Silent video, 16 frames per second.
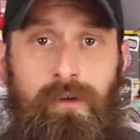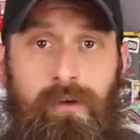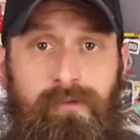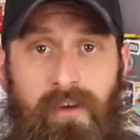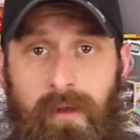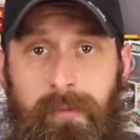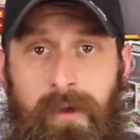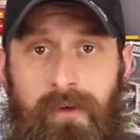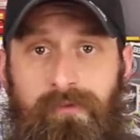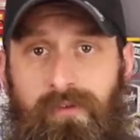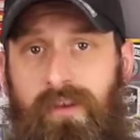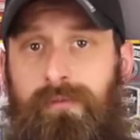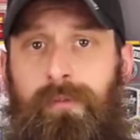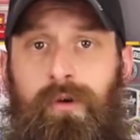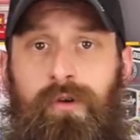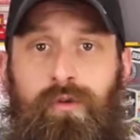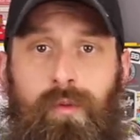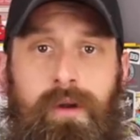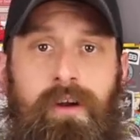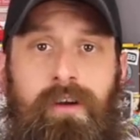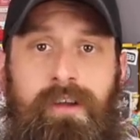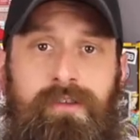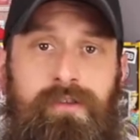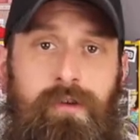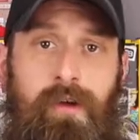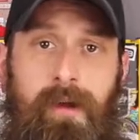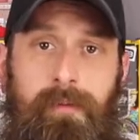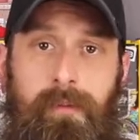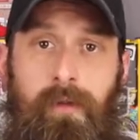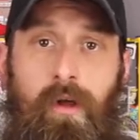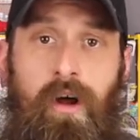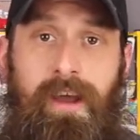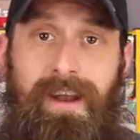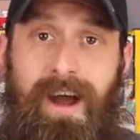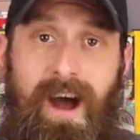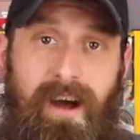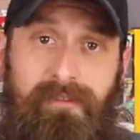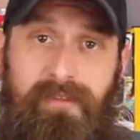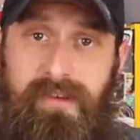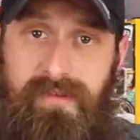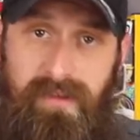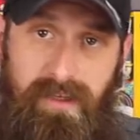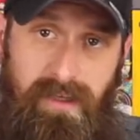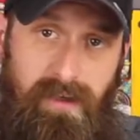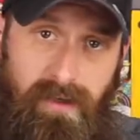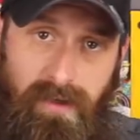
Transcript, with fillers: You can follow me on Facebook, Twitter, Instagram, the blog, and obviously